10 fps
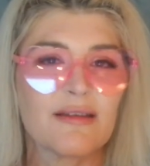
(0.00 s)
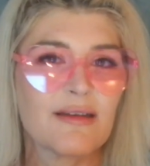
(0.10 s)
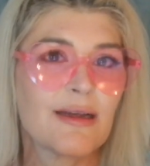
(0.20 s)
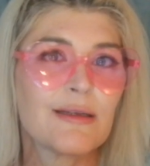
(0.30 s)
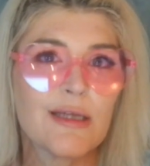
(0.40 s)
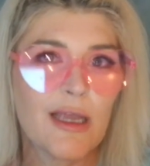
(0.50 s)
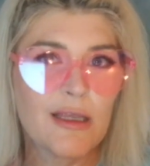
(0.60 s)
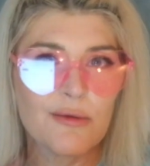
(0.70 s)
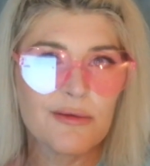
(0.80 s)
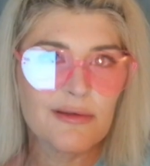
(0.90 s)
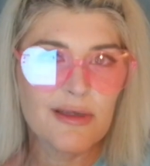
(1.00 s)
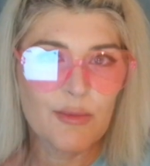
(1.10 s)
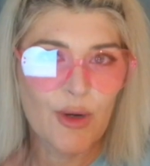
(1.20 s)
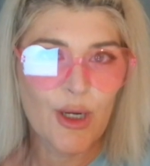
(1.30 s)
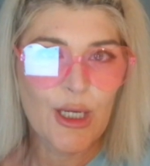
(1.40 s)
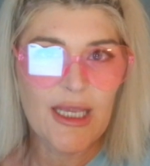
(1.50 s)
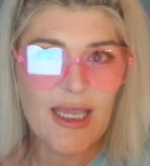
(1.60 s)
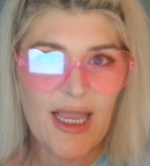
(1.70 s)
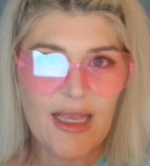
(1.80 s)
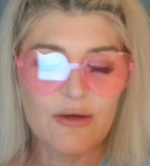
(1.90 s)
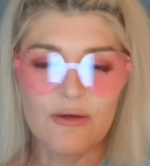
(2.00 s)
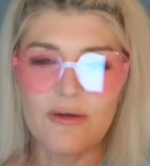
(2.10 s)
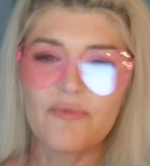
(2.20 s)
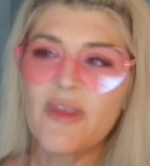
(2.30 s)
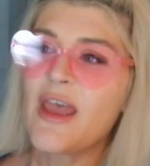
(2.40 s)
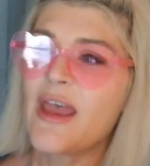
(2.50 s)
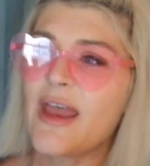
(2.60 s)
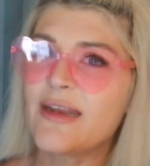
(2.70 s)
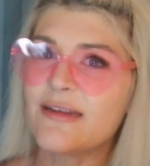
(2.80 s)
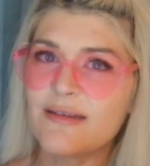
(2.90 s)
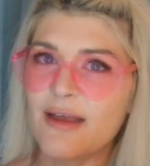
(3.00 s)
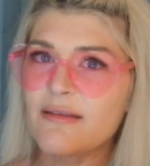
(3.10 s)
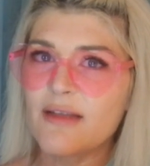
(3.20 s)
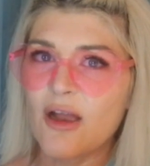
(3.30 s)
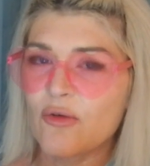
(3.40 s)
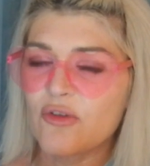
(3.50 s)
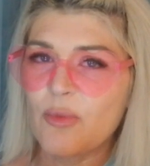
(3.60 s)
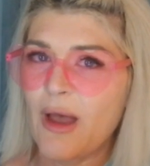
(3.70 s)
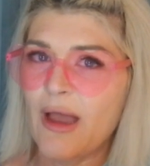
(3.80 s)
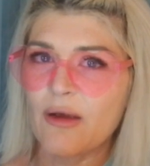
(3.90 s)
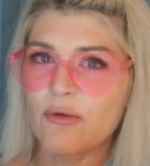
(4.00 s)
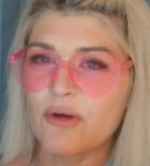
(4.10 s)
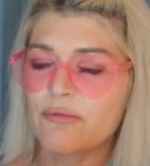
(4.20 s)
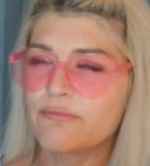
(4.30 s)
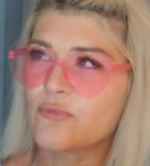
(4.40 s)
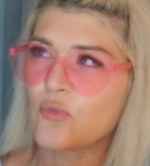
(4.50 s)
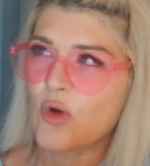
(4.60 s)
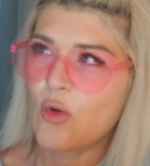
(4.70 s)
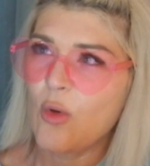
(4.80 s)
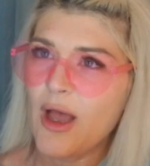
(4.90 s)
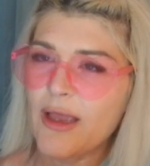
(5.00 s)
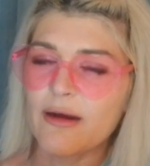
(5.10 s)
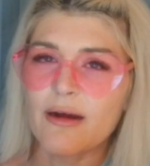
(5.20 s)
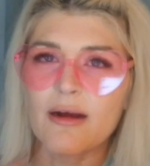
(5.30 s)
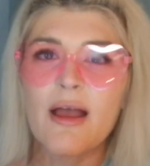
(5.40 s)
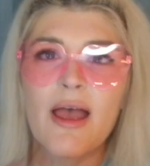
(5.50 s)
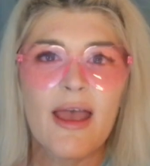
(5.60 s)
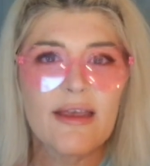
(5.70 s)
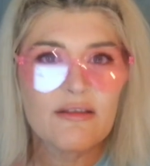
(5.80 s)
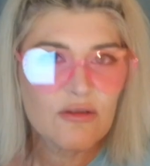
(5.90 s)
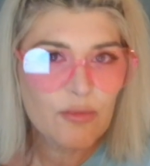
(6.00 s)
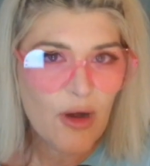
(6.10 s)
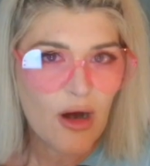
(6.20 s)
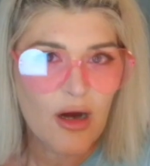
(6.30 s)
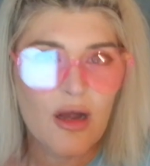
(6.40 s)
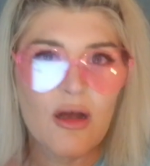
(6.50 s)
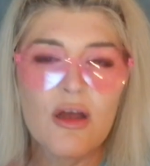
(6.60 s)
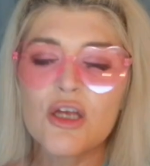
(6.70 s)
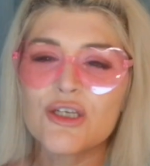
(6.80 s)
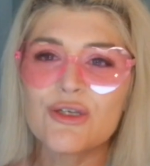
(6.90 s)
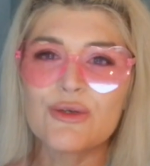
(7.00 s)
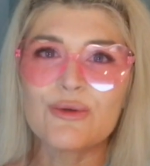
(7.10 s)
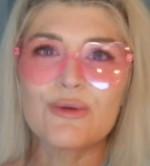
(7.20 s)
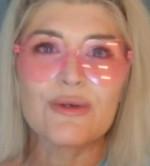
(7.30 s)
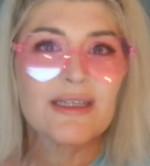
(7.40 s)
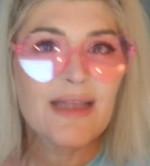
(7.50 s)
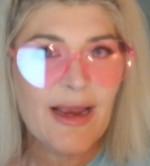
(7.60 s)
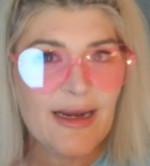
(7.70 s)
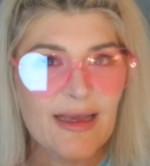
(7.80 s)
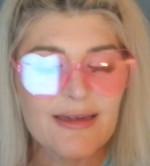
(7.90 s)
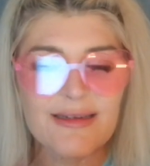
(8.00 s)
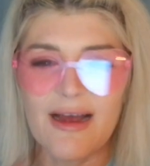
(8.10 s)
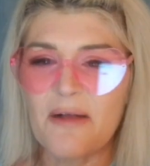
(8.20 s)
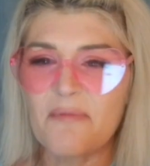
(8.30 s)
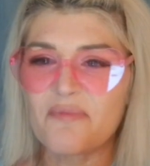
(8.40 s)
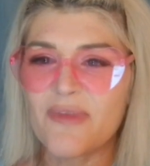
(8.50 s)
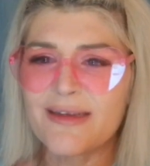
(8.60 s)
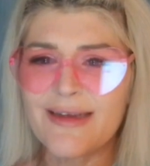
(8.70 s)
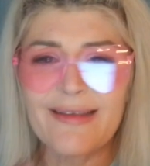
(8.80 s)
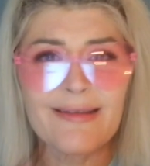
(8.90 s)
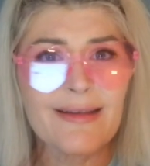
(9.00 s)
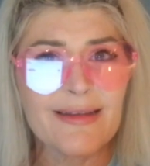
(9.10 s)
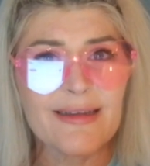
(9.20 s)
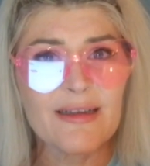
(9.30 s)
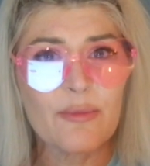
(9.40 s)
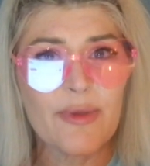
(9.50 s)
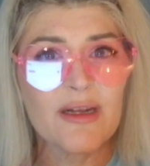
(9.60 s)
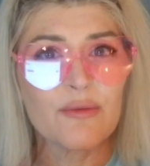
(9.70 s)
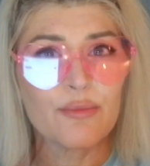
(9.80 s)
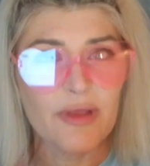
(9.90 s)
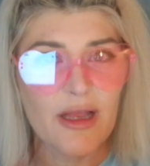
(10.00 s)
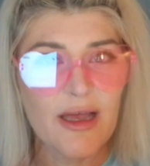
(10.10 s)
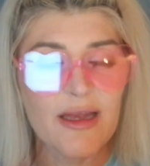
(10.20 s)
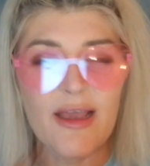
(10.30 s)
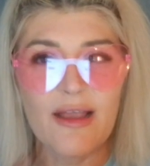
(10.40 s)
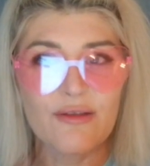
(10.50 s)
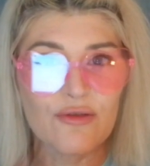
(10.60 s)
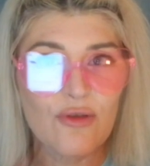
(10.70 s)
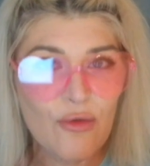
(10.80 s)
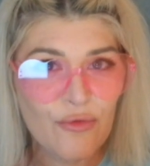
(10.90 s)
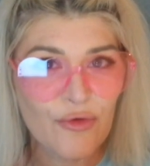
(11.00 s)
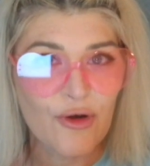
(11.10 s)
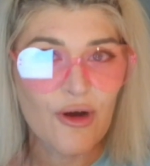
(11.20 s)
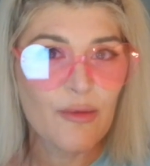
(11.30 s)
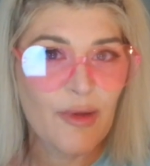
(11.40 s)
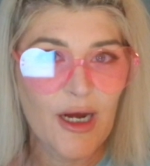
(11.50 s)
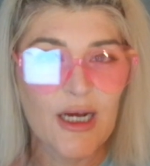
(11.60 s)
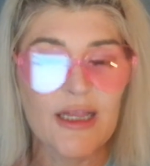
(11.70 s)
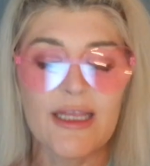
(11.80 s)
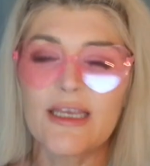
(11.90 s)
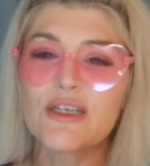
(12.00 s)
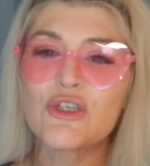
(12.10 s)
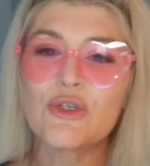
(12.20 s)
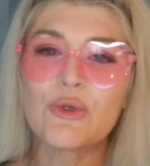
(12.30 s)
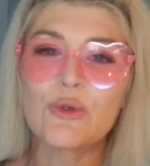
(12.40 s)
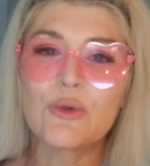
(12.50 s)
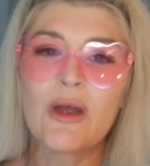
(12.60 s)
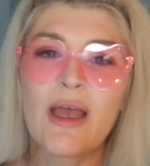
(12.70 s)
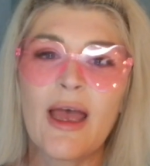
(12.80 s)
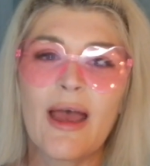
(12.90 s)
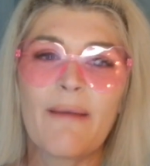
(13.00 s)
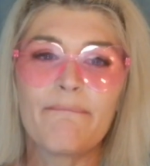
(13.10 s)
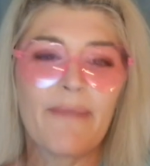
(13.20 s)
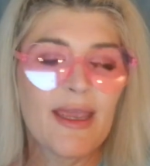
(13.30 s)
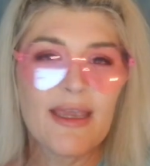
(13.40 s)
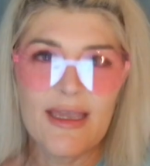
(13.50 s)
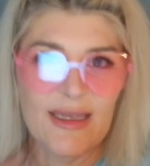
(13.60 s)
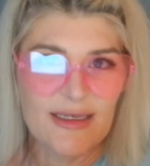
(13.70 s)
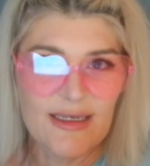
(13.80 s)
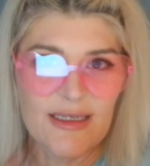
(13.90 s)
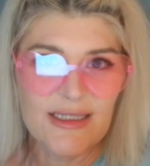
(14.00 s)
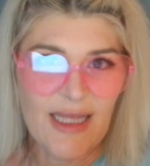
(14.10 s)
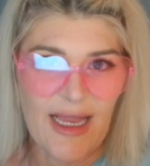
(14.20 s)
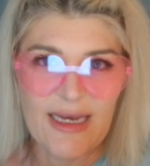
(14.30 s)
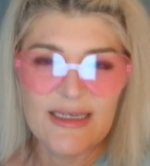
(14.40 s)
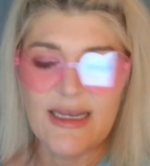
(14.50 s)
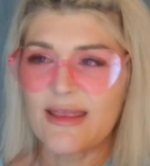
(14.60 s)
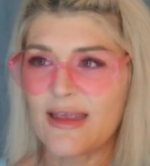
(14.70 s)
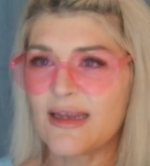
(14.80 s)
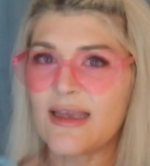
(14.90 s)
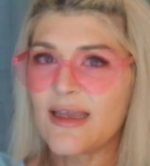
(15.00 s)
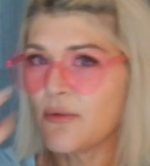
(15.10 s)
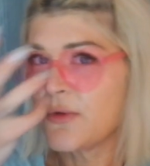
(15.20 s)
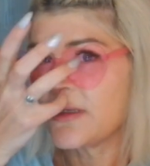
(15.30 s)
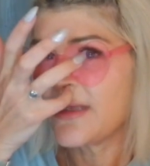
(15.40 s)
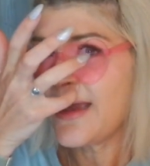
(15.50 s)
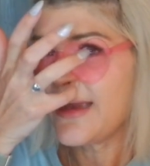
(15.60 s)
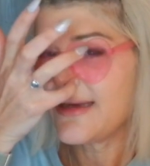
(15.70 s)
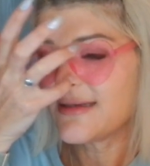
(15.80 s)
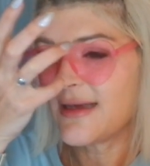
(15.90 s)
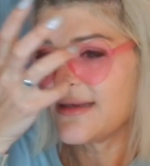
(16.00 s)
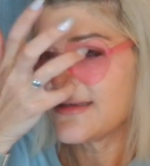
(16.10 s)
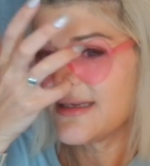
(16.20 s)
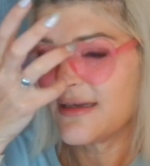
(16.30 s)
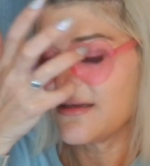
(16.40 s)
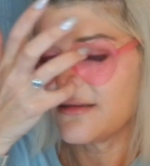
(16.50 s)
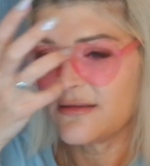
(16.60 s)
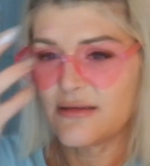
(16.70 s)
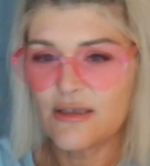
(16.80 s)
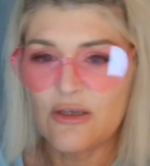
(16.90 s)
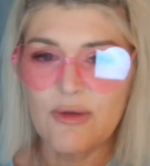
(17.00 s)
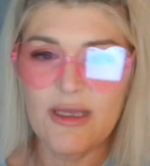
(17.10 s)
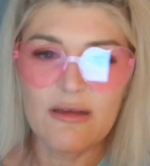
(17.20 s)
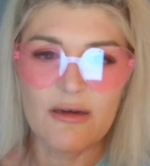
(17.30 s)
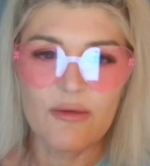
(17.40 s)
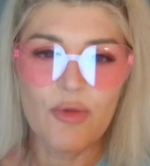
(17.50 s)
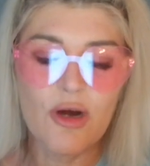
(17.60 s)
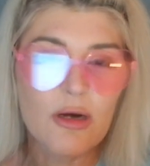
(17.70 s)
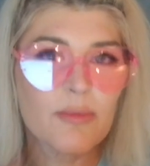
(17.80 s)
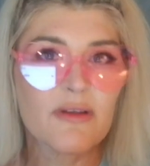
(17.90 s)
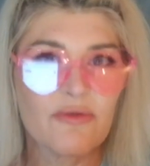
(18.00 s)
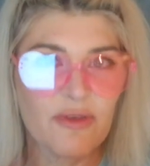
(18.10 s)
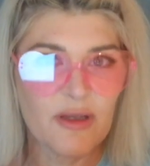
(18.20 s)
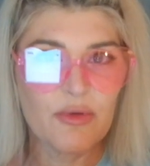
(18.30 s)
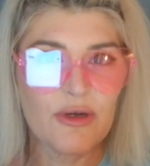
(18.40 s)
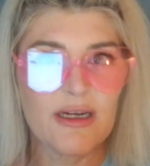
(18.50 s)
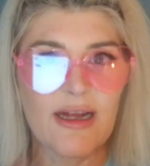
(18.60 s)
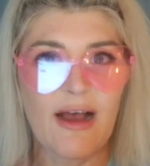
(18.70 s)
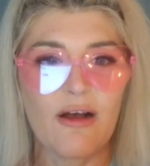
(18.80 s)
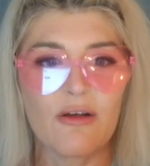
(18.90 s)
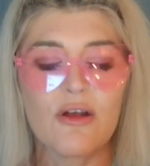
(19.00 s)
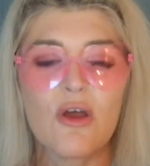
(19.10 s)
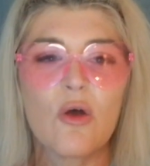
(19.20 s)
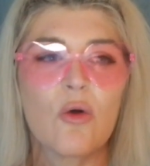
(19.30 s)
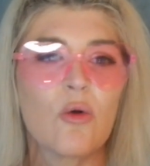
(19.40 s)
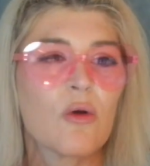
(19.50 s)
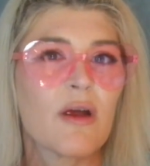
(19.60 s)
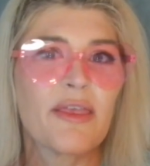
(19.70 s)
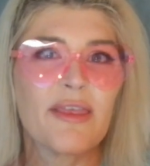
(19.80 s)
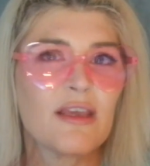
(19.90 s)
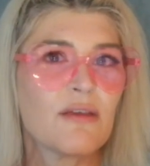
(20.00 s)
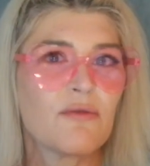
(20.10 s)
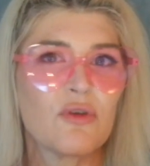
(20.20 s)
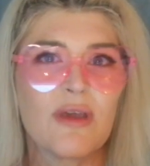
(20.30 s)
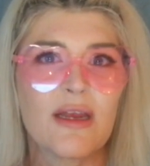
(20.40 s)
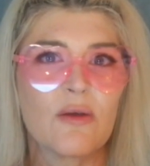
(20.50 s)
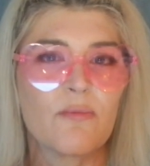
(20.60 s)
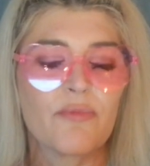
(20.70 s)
continuously burning candle. And it does not require a spark to light it. It takes a little bit of blood and sulfur, apparently, to make it light. And then it will light until you either purposefully put it out, or I think if you get it